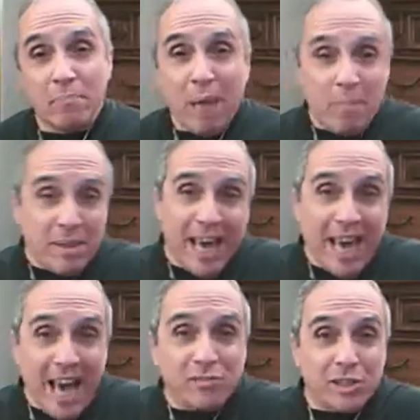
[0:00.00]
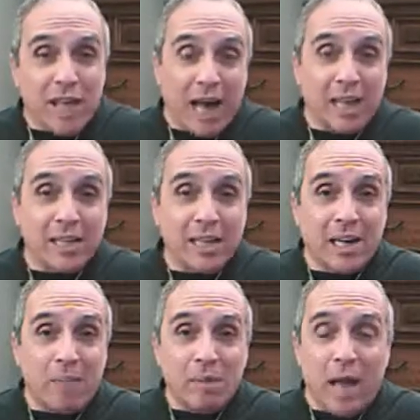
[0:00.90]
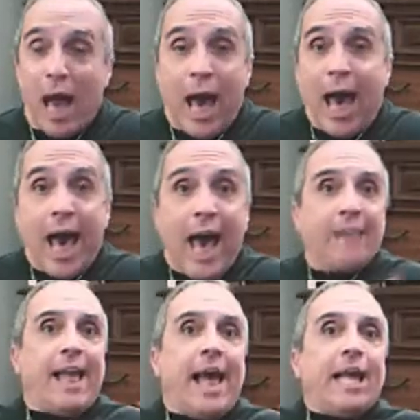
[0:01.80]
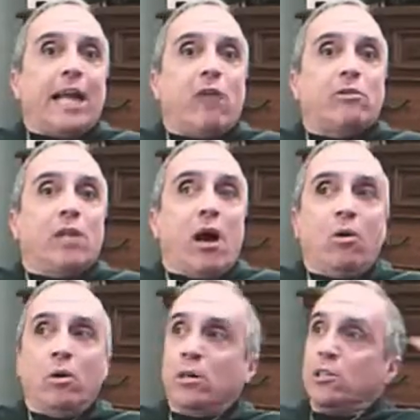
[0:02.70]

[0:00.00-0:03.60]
Maybe they have stock in the company. I don't know.